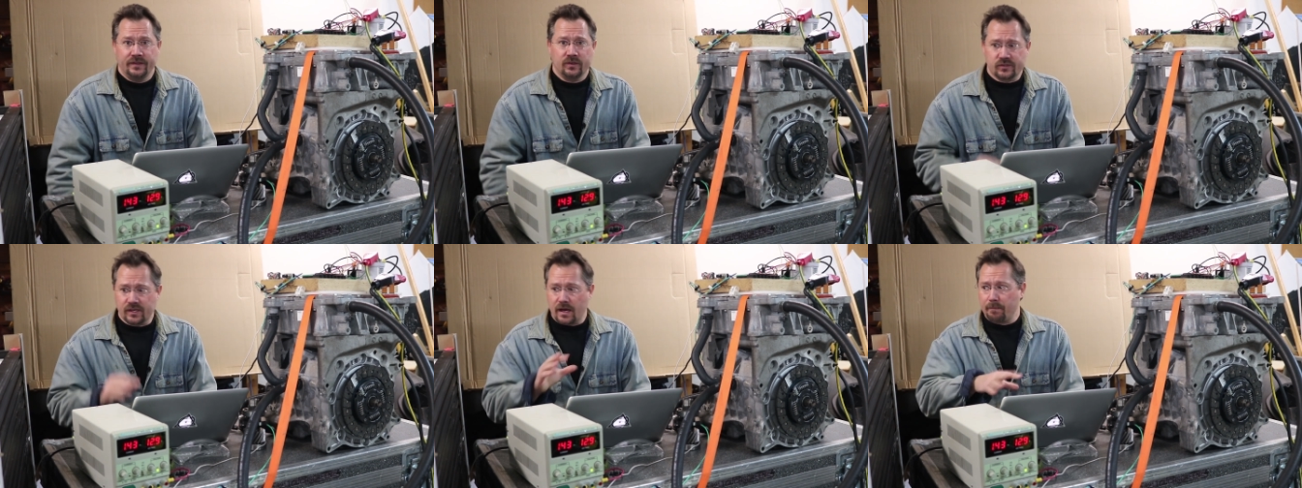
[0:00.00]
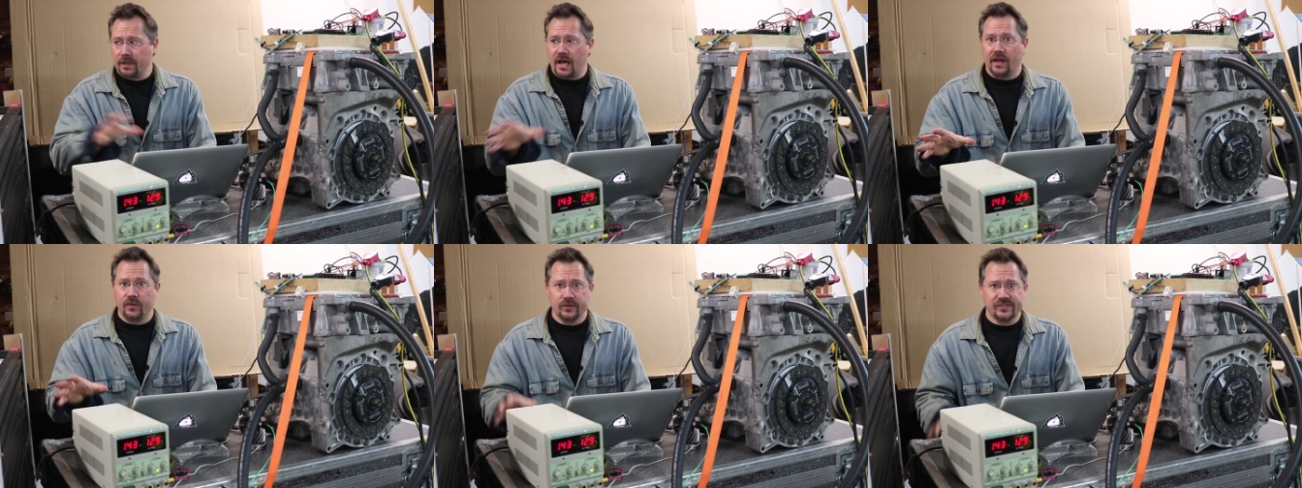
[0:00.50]
There's a couple of
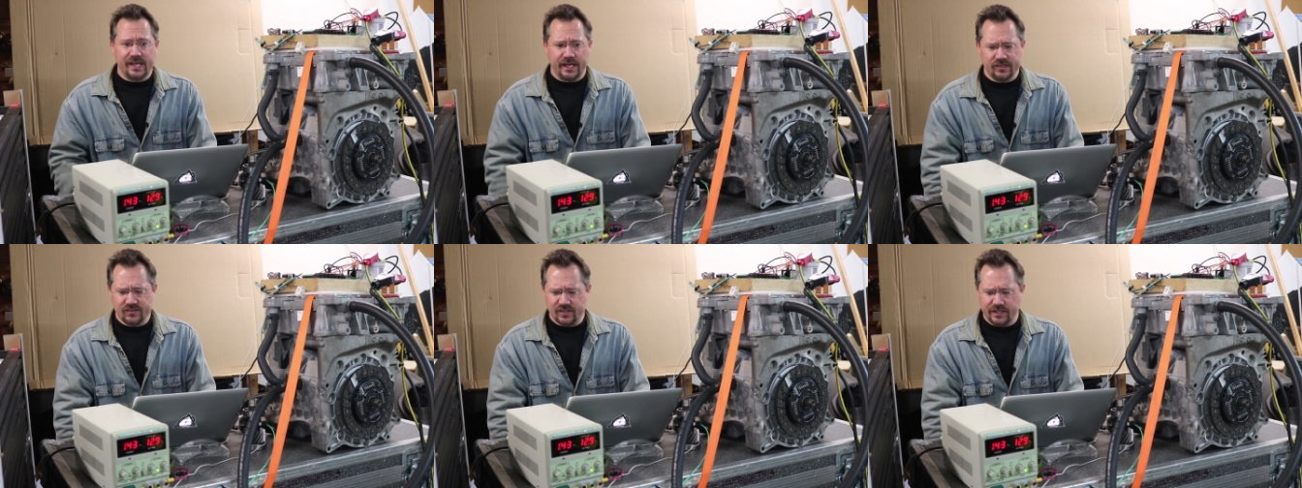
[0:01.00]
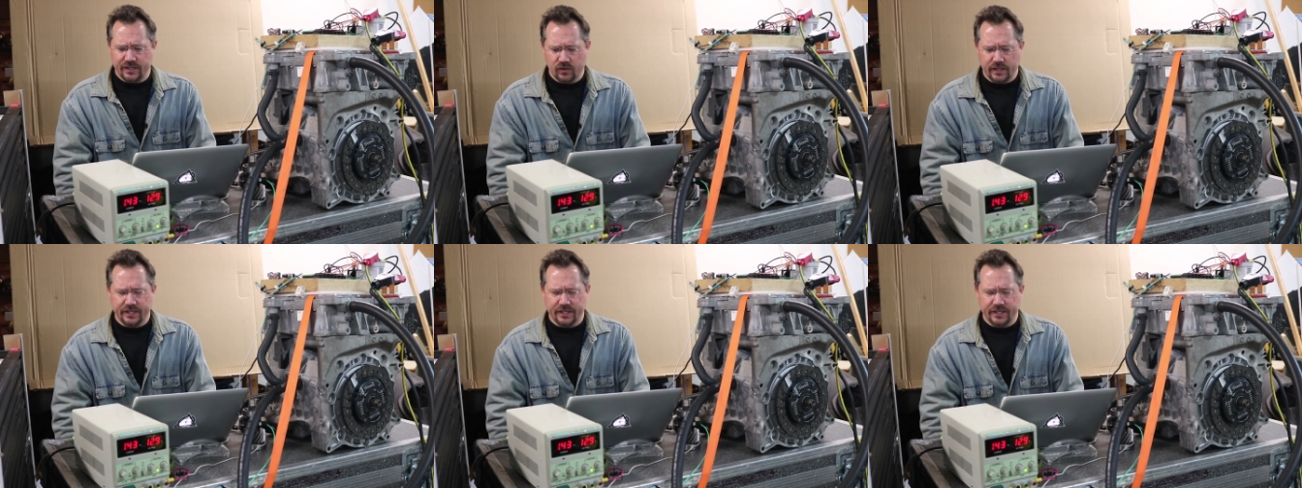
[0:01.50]
other settings in here,